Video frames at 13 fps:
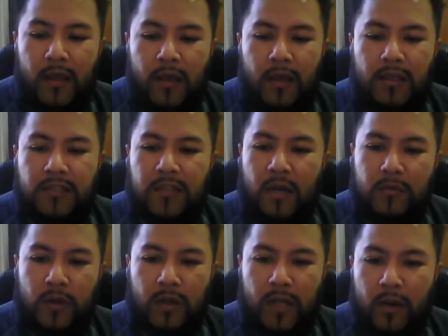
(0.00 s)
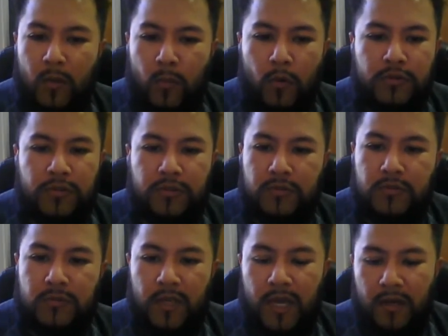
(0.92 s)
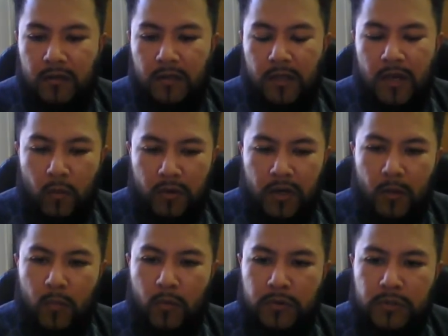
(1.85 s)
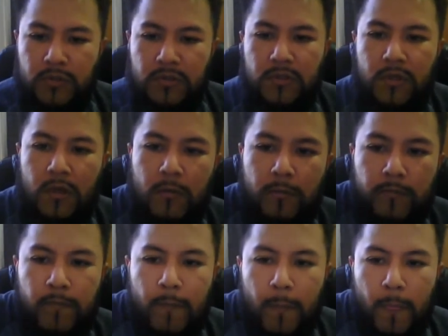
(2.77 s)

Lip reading: It just comes with a lot of emotions. They come with a lot of emotions, and and